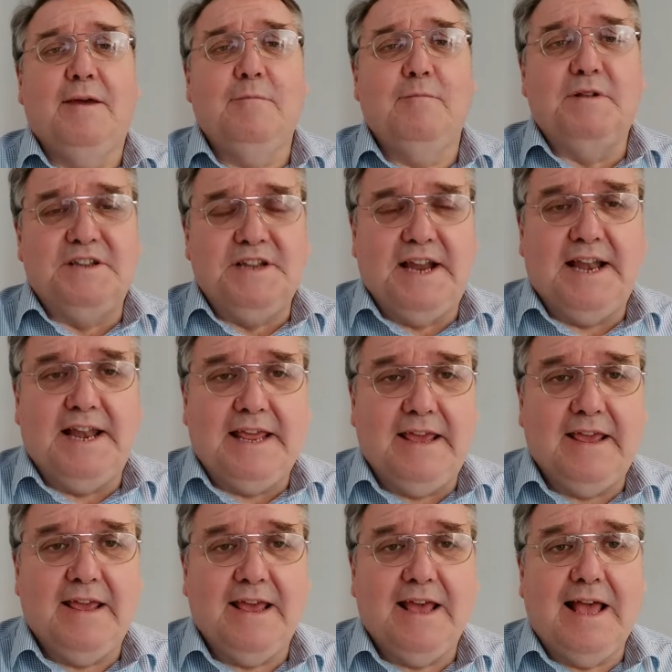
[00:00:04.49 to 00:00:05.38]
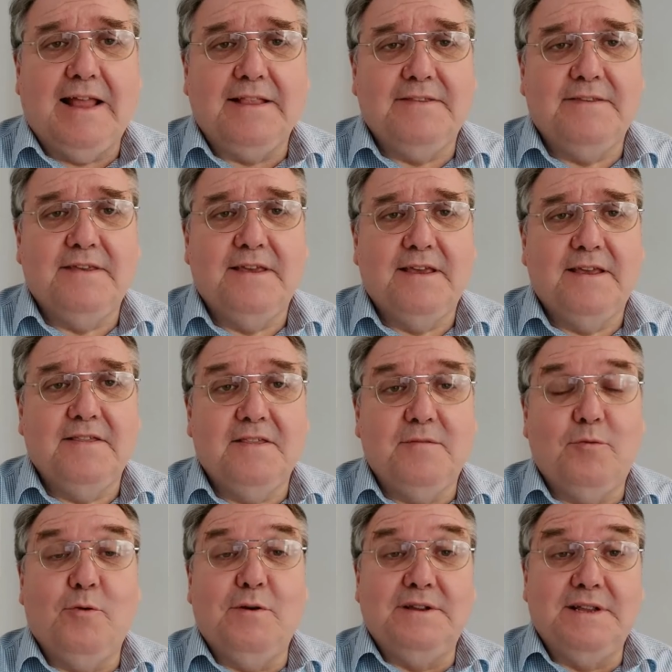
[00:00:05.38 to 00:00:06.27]
particularly at
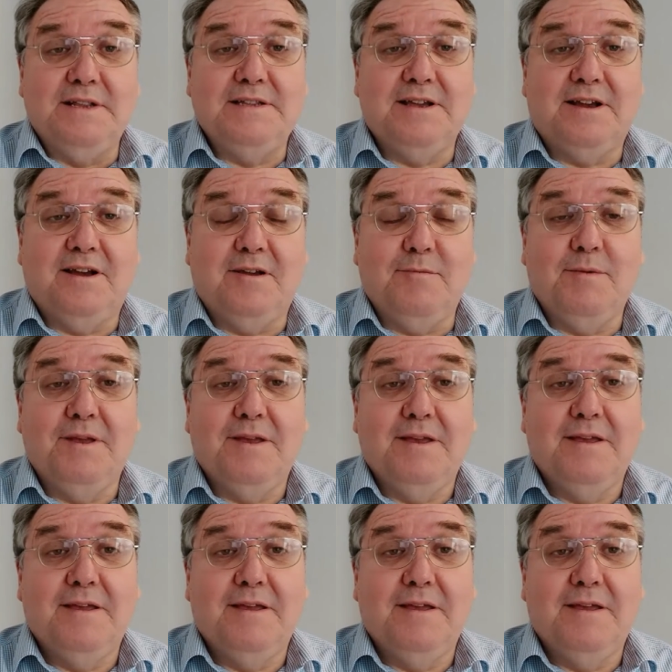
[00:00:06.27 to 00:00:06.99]
the point in time